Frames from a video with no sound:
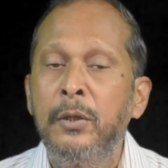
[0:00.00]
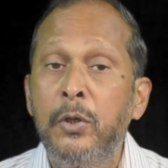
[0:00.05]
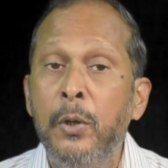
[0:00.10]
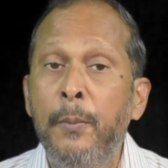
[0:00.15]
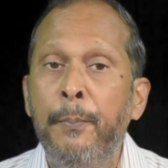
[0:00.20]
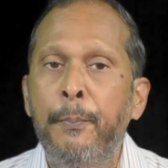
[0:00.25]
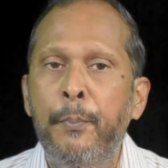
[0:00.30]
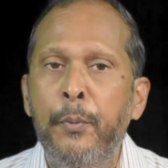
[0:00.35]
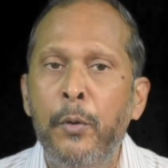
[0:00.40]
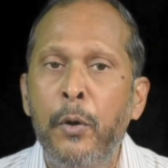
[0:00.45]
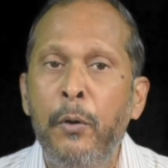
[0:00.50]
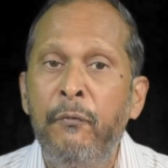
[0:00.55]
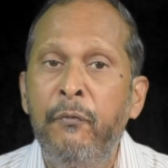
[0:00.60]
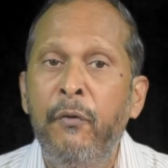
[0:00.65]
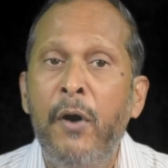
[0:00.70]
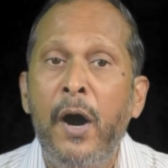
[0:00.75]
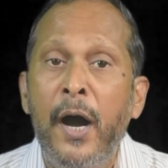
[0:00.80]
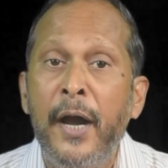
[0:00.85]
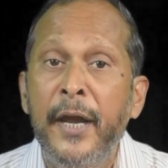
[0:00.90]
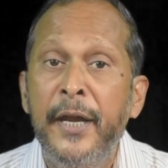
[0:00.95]
to
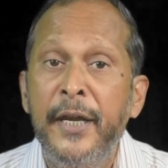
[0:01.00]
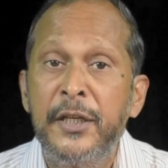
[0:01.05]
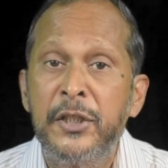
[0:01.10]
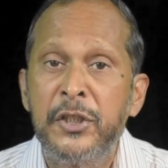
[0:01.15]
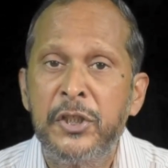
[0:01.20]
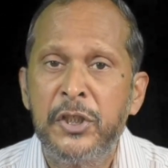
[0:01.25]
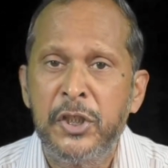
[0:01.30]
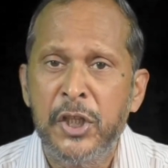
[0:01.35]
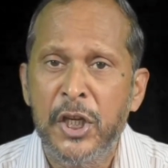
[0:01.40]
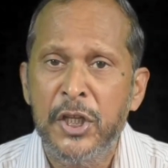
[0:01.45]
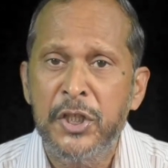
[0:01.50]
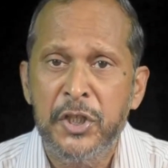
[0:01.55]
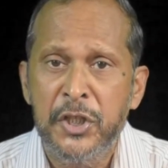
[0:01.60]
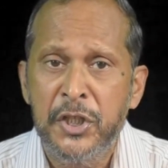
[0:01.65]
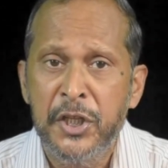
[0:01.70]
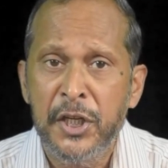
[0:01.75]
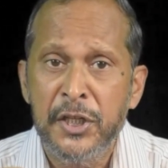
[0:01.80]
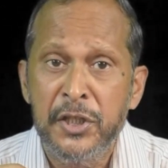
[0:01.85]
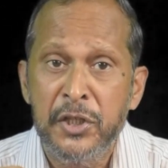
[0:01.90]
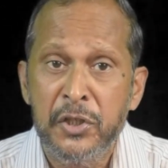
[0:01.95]
provide
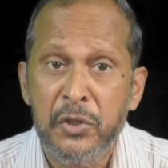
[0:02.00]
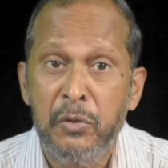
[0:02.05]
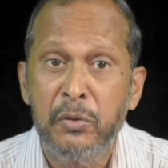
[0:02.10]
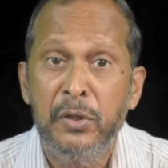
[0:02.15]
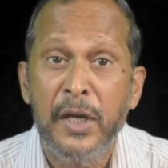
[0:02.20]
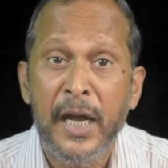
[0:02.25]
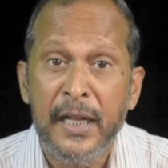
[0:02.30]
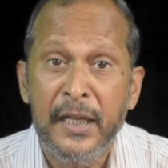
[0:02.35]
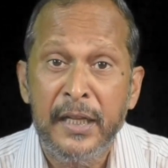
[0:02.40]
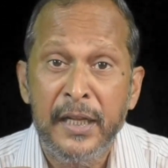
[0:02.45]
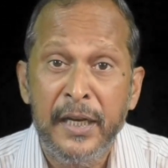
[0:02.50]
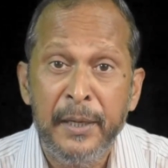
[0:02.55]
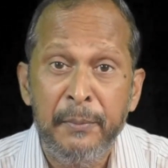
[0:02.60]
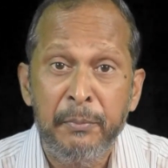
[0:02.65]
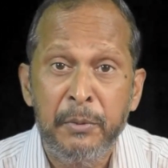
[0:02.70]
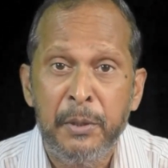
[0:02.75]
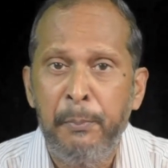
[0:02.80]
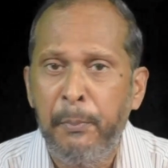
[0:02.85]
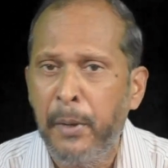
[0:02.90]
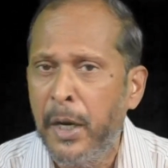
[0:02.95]
justice to the
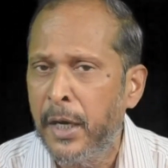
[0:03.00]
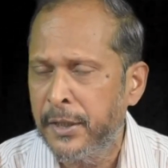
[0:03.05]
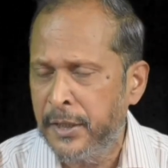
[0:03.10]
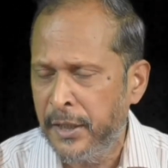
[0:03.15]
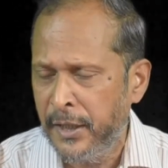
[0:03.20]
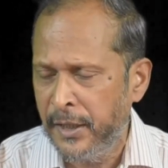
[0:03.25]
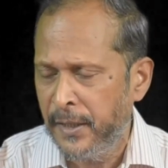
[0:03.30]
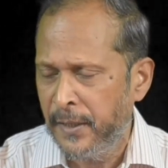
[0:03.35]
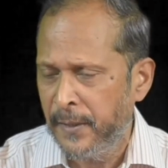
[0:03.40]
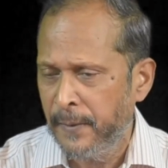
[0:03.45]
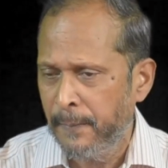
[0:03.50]
aggrieved party.